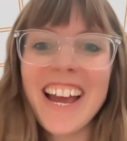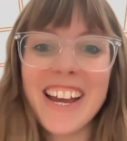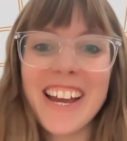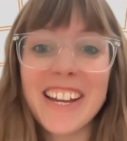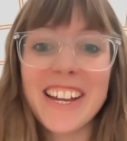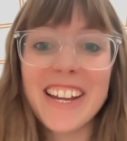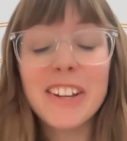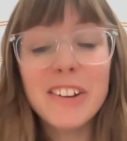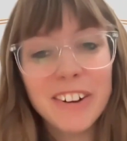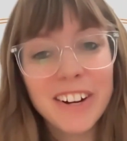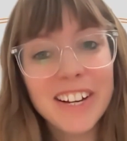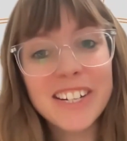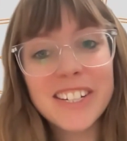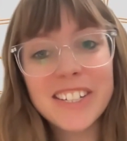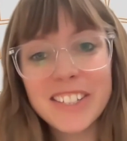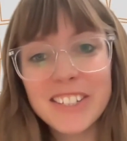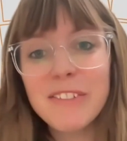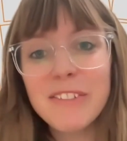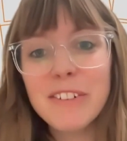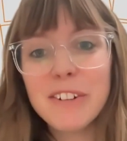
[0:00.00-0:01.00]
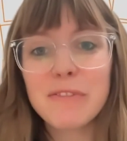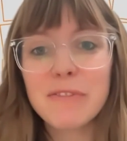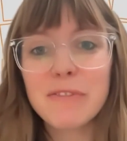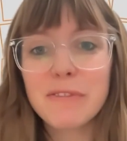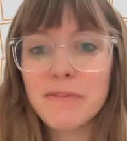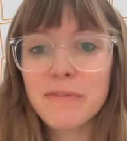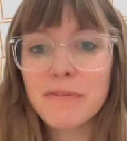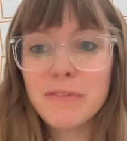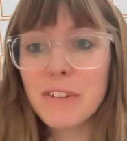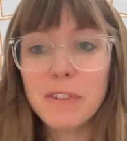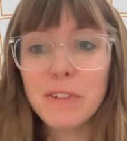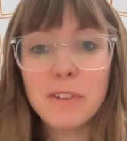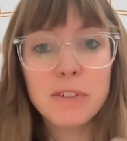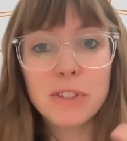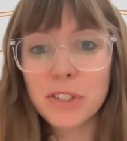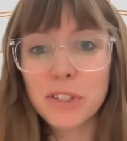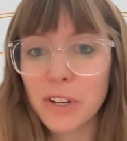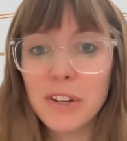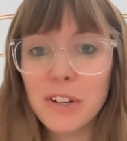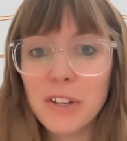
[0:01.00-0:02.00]
you actually will, if you
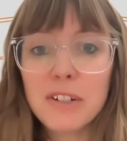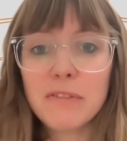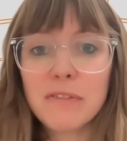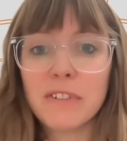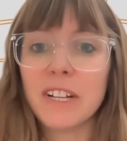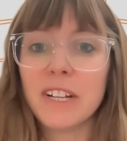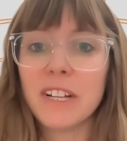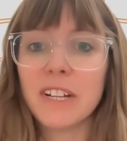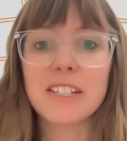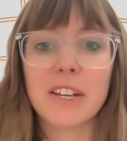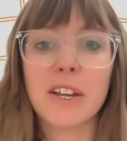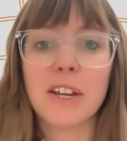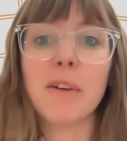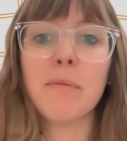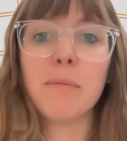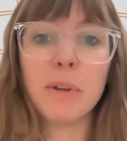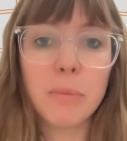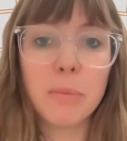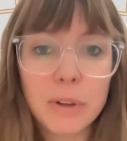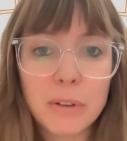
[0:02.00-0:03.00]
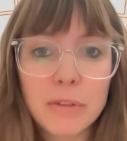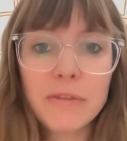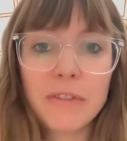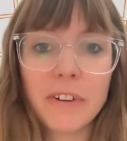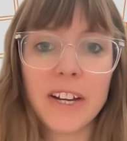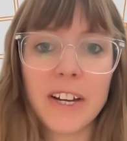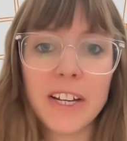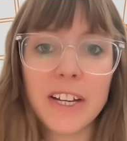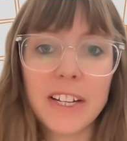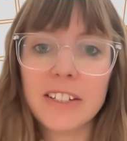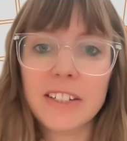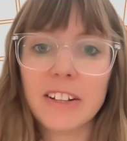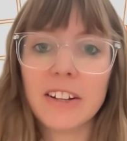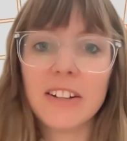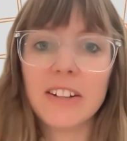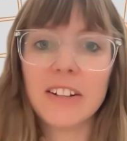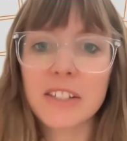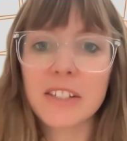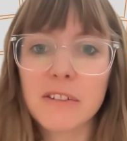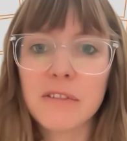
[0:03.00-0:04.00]
search for that term, you will find
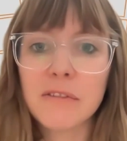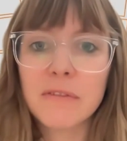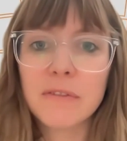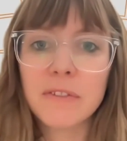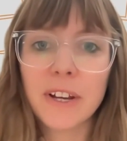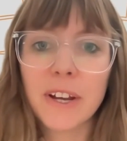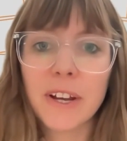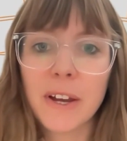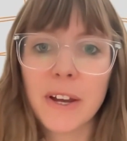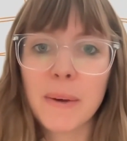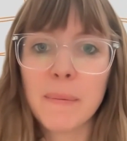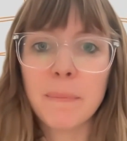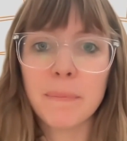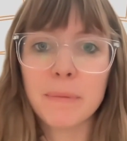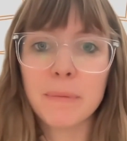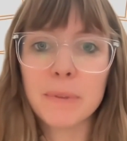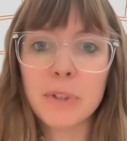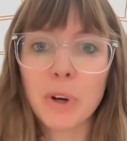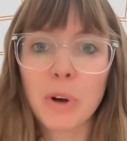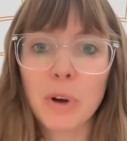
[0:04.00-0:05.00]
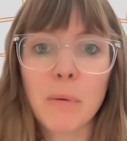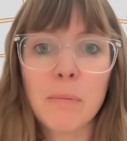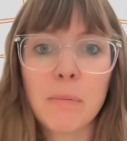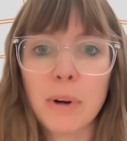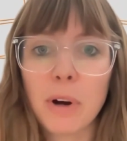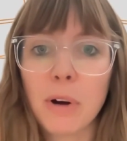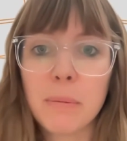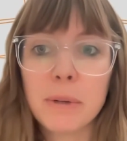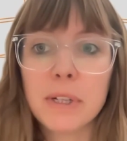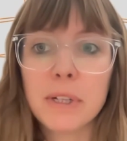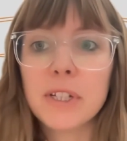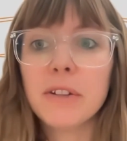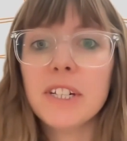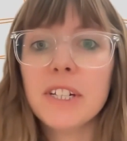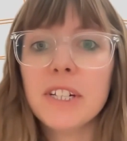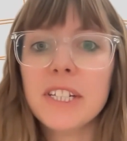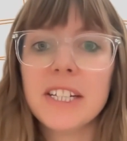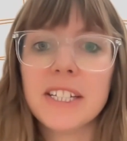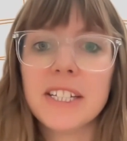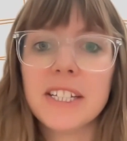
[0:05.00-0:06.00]
lots of job
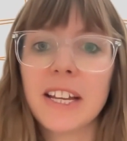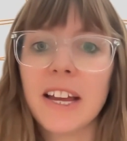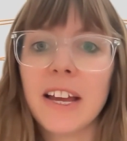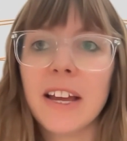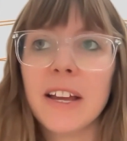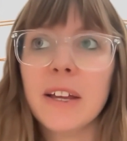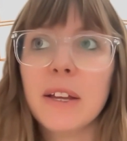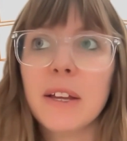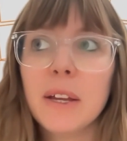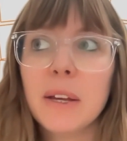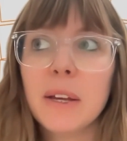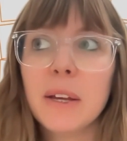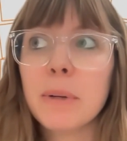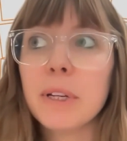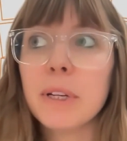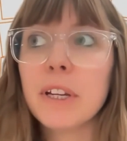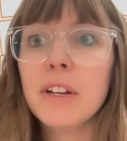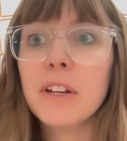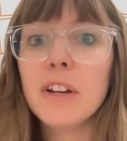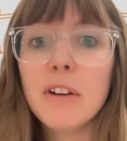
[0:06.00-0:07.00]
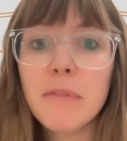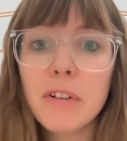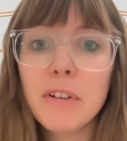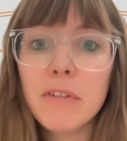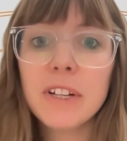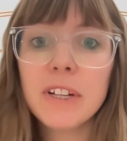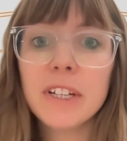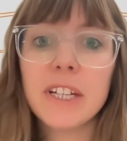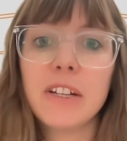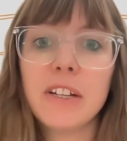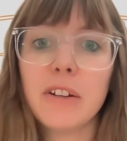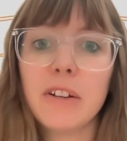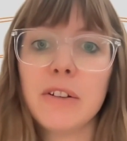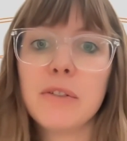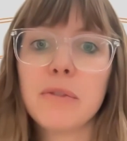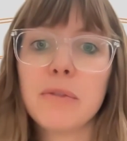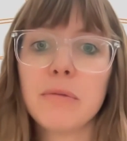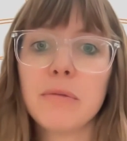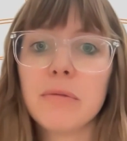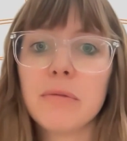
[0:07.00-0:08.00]
opportunities there. But another really
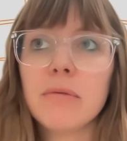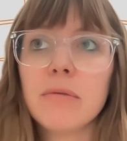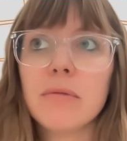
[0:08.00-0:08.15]
good